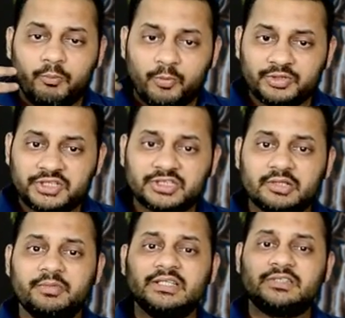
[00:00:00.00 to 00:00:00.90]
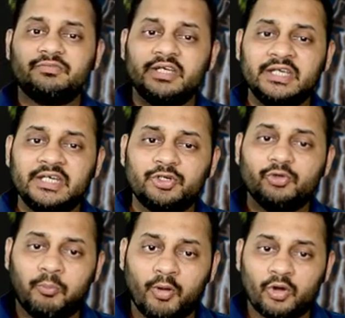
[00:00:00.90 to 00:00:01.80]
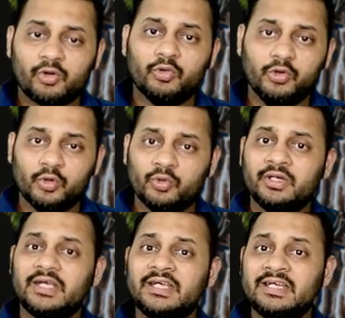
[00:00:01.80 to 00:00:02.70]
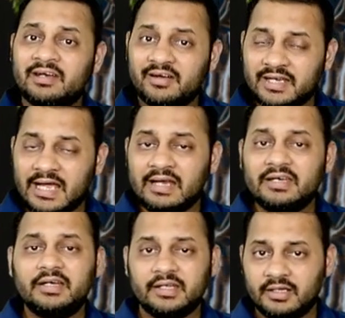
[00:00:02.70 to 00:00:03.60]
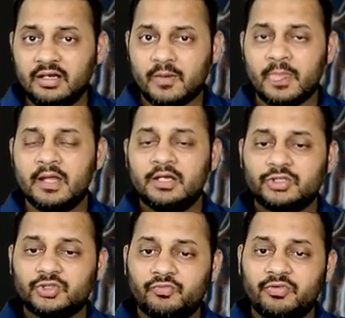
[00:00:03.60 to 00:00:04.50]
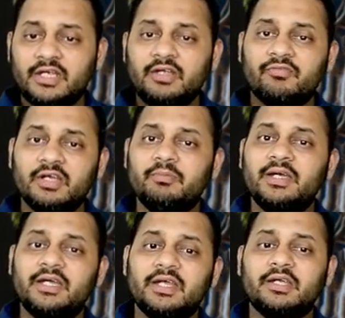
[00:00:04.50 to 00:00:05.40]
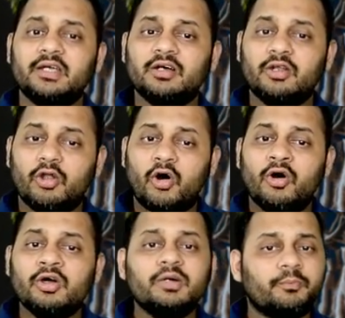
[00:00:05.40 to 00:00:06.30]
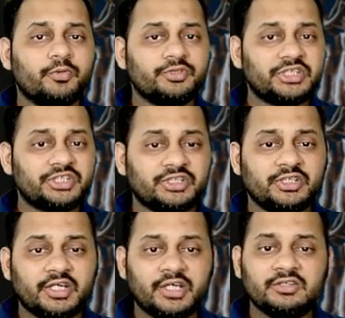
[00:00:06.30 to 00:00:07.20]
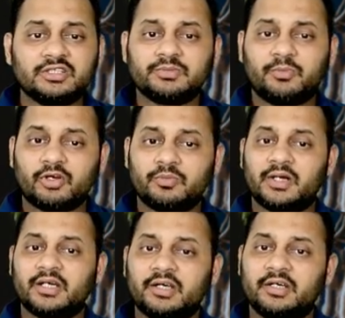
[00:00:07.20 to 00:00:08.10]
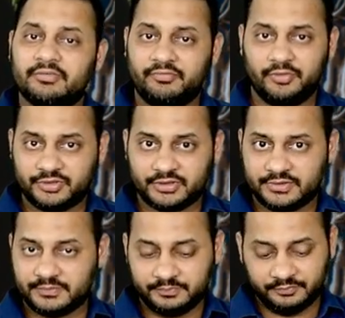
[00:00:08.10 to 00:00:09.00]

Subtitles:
Position means we need to borrow loan in reality, na? So we will be taking a long position in the spot market in futures.